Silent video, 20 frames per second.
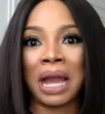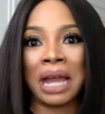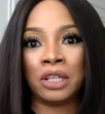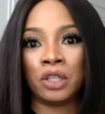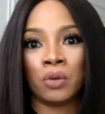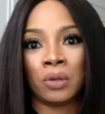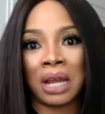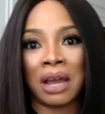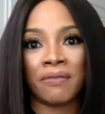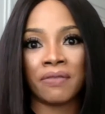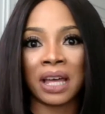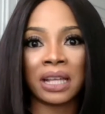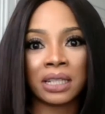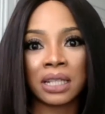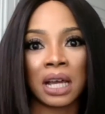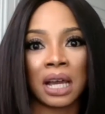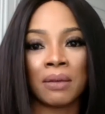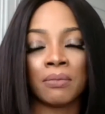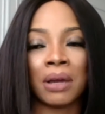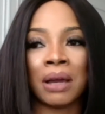I don't have that
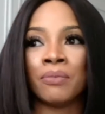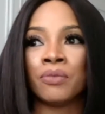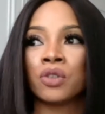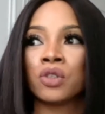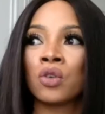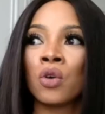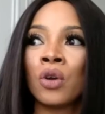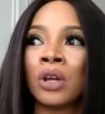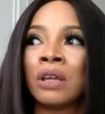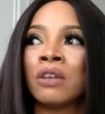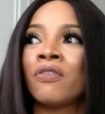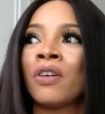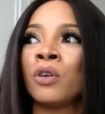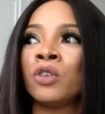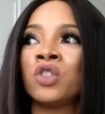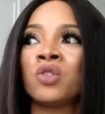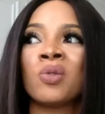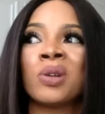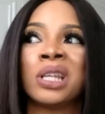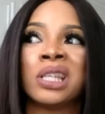time. I'm sorry. If I
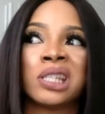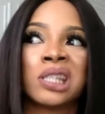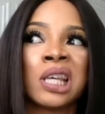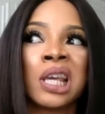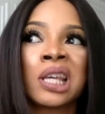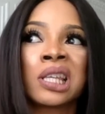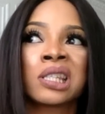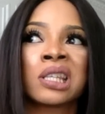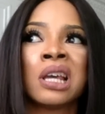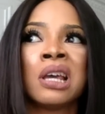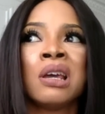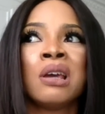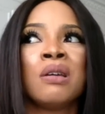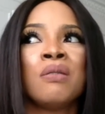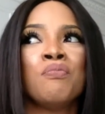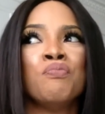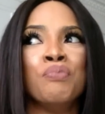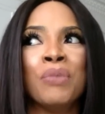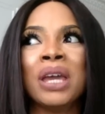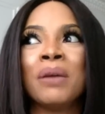was 26,
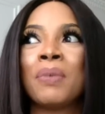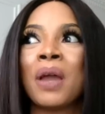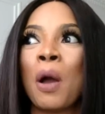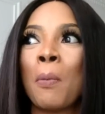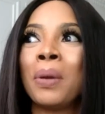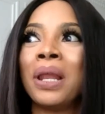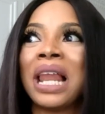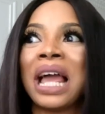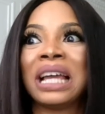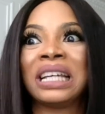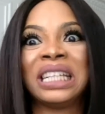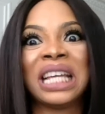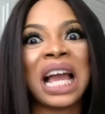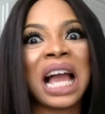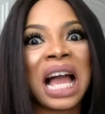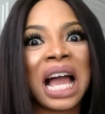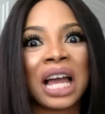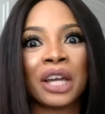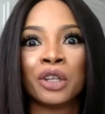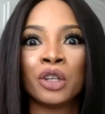maybe I'll be like,
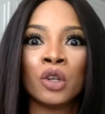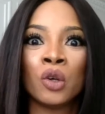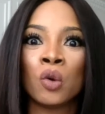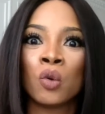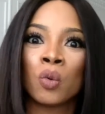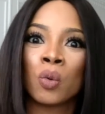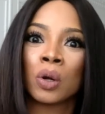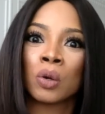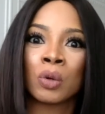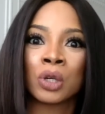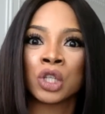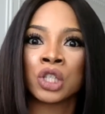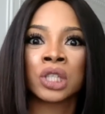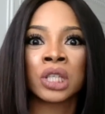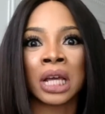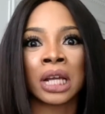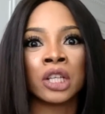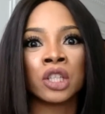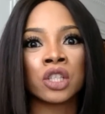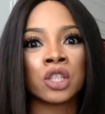yeah, we're just
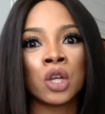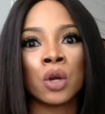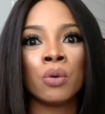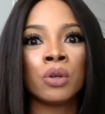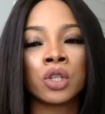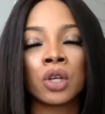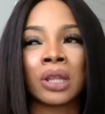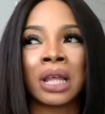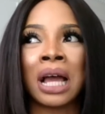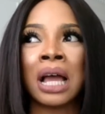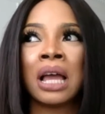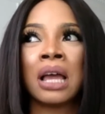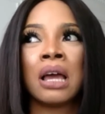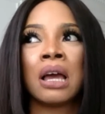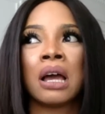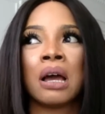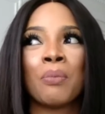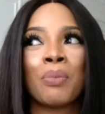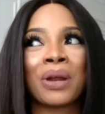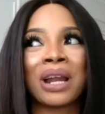getting to know each other.
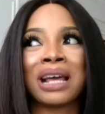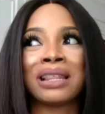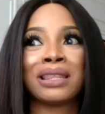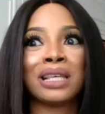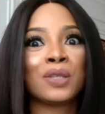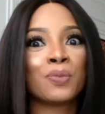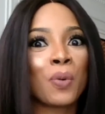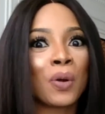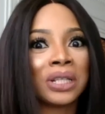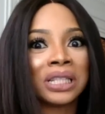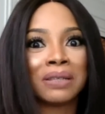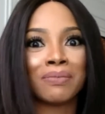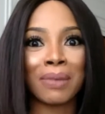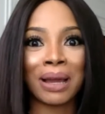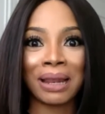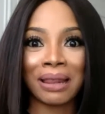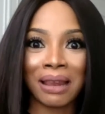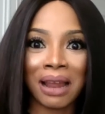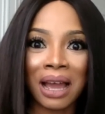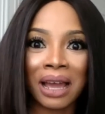But at this point in
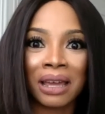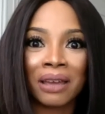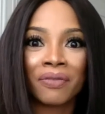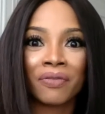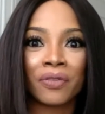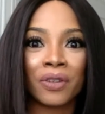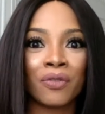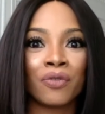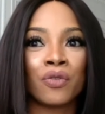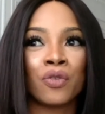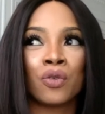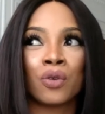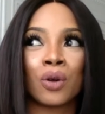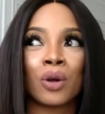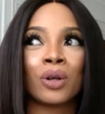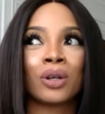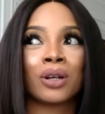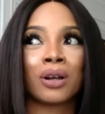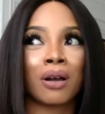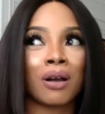my life, if you
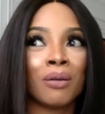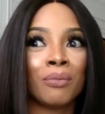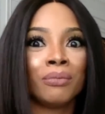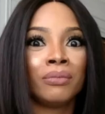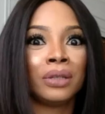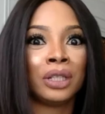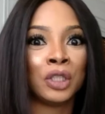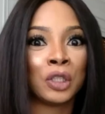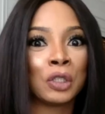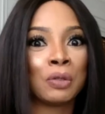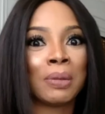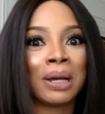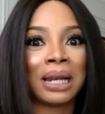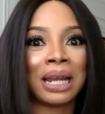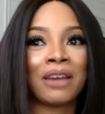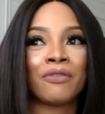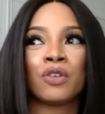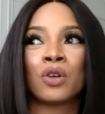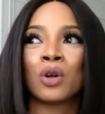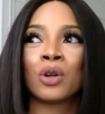gotta come into my
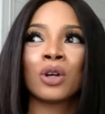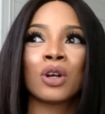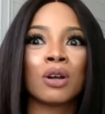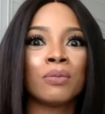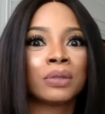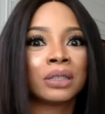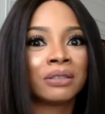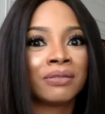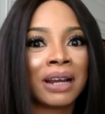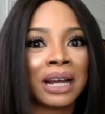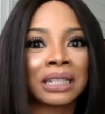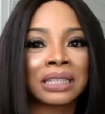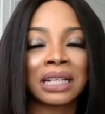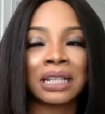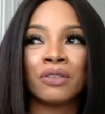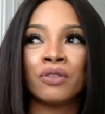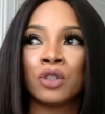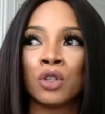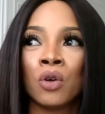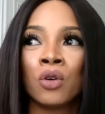life, you gotta come correct.
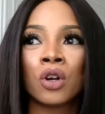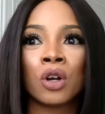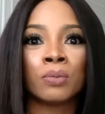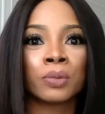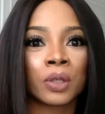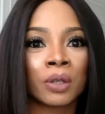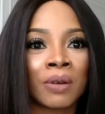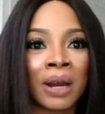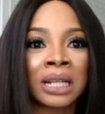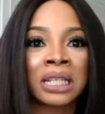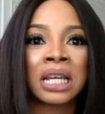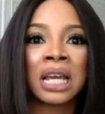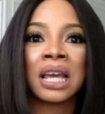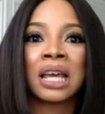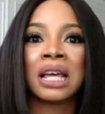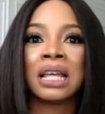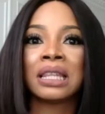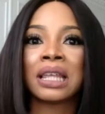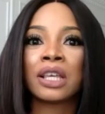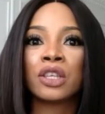And if you don't come correct,
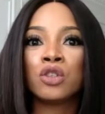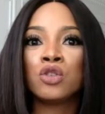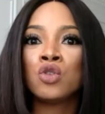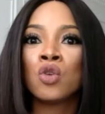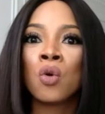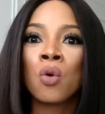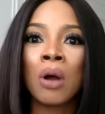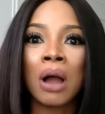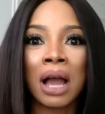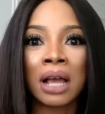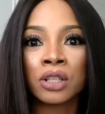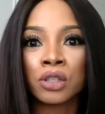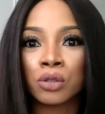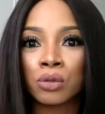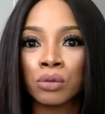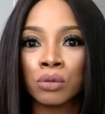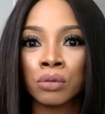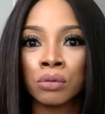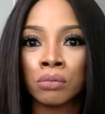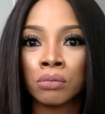there's no
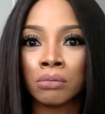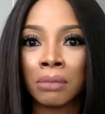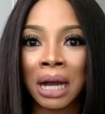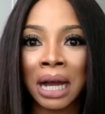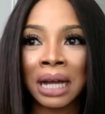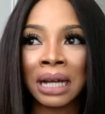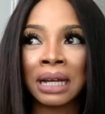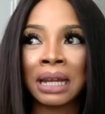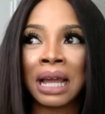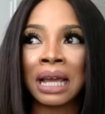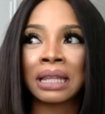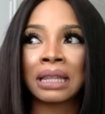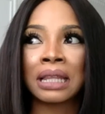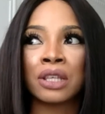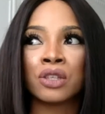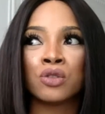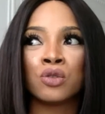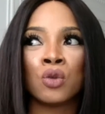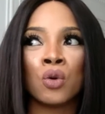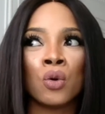hassle, man. Like
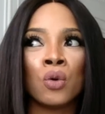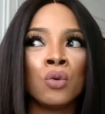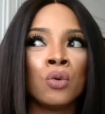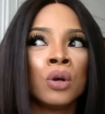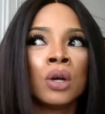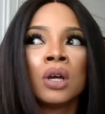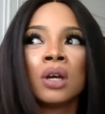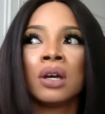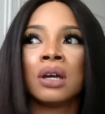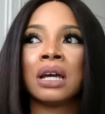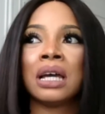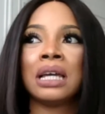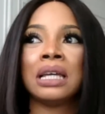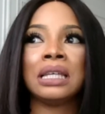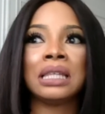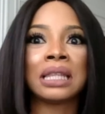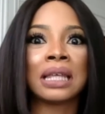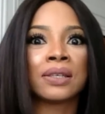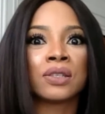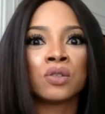there's no
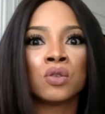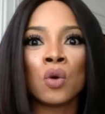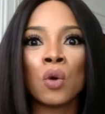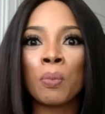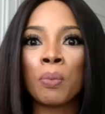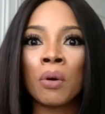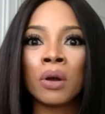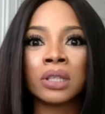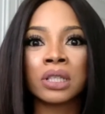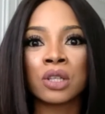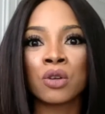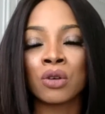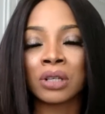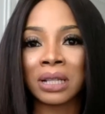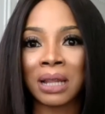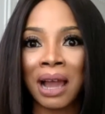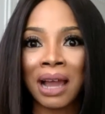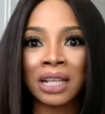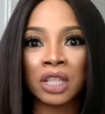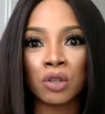point in us
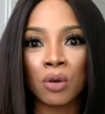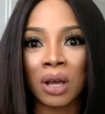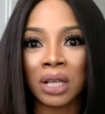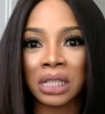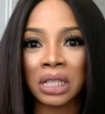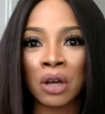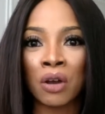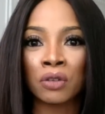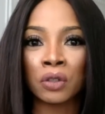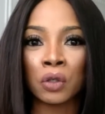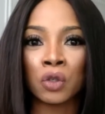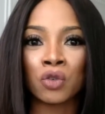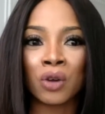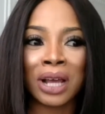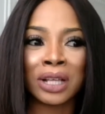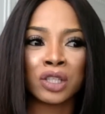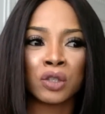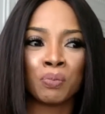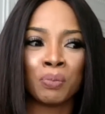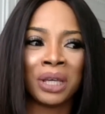lying to ourselves or
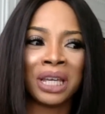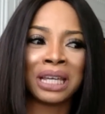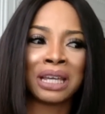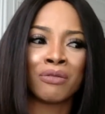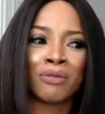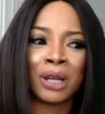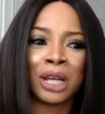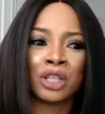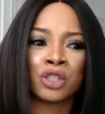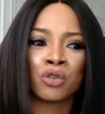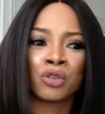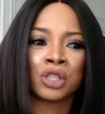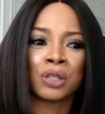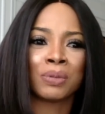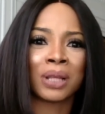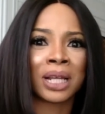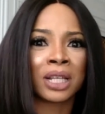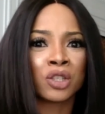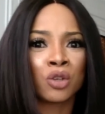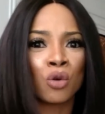trying to be in a
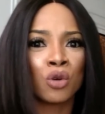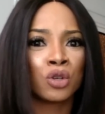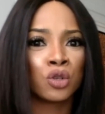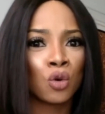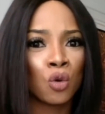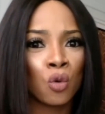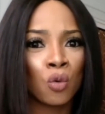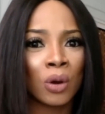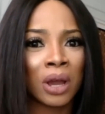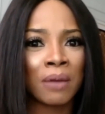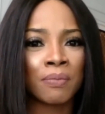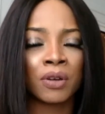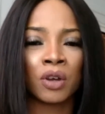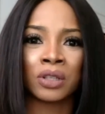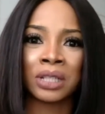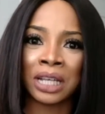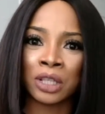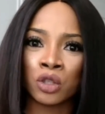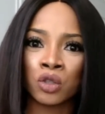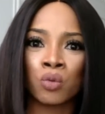relationship that is going nowhere
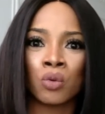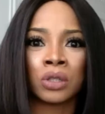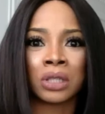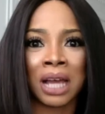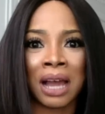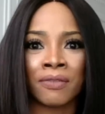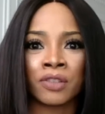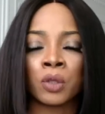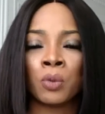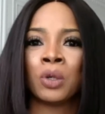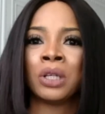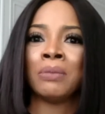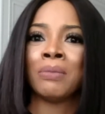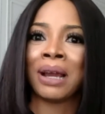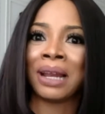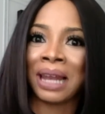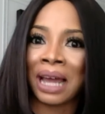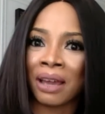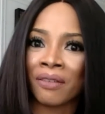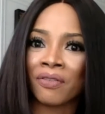because I just want to have someone in
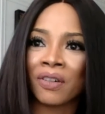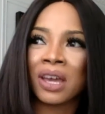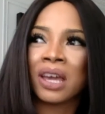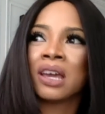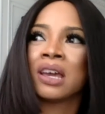my life.